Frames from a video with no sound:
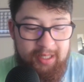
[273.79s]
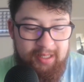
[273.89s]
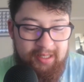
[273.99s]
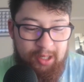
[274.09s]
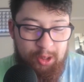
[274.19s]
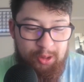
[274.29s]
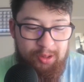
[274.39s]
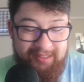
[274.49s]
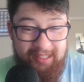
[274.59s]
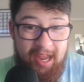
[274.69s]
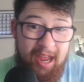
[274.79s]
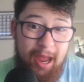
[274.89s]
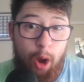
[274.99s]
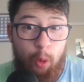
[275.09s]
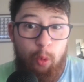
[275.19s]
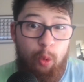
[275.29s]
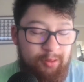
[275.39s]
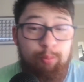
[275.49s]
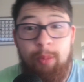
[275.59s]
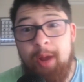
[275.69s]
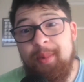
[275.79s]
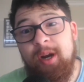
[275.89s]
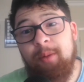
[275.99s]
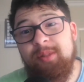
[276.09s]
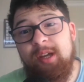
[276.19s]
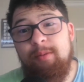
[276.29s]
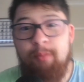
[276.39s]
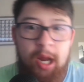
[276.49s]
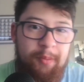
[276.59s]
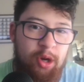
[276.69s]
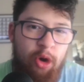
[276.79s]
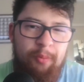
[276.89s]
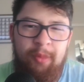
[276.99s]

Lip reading: So yeah, maybe an upset, maybe not.